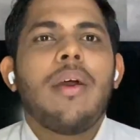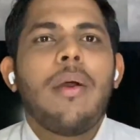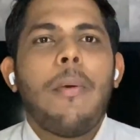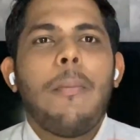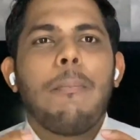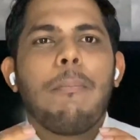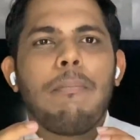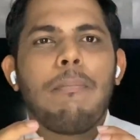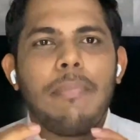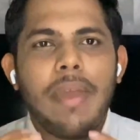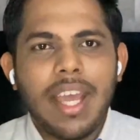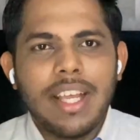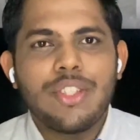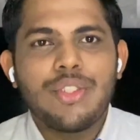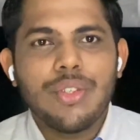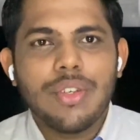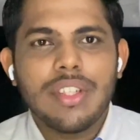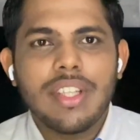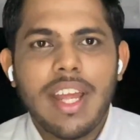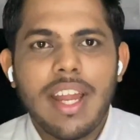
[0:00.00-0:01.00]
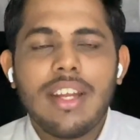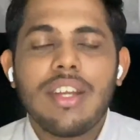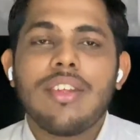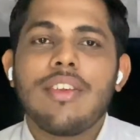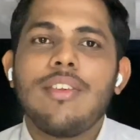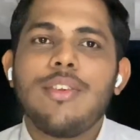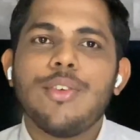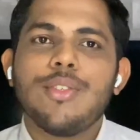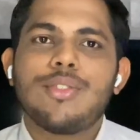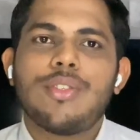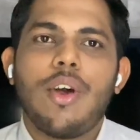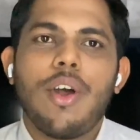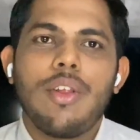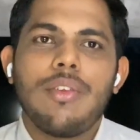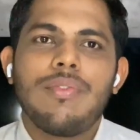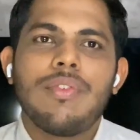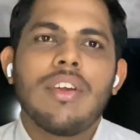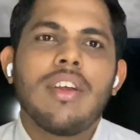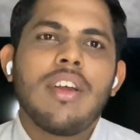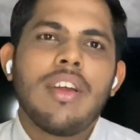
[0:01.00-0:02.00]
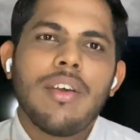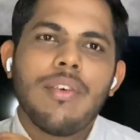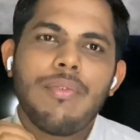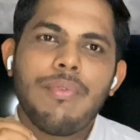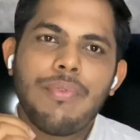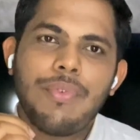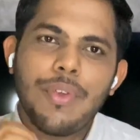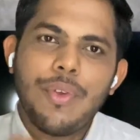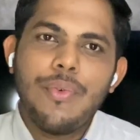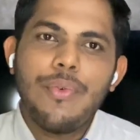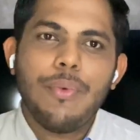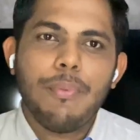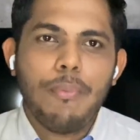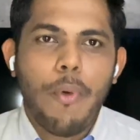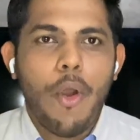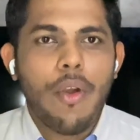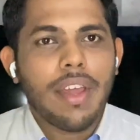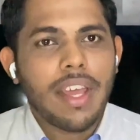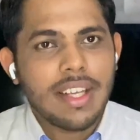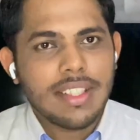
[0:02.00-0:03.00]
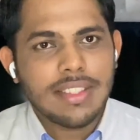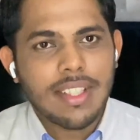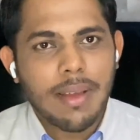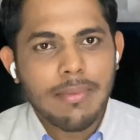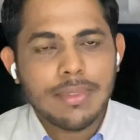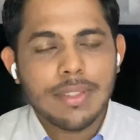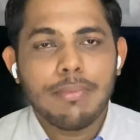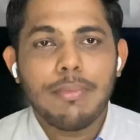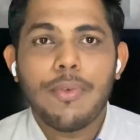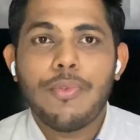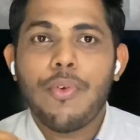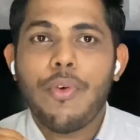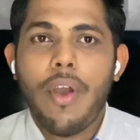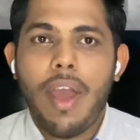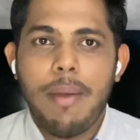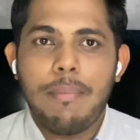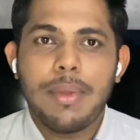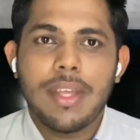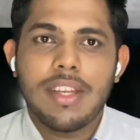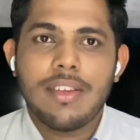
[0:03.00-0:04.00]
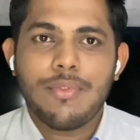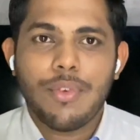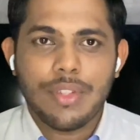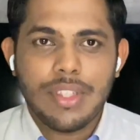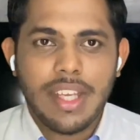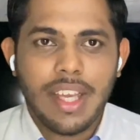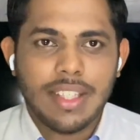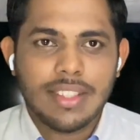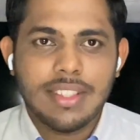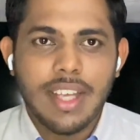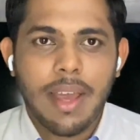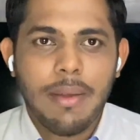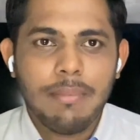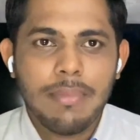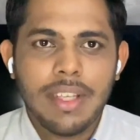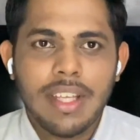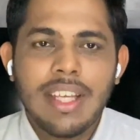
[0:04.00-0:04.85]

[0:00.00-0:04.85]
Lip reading: make sure that you solve few mock exams before appearing for the exam.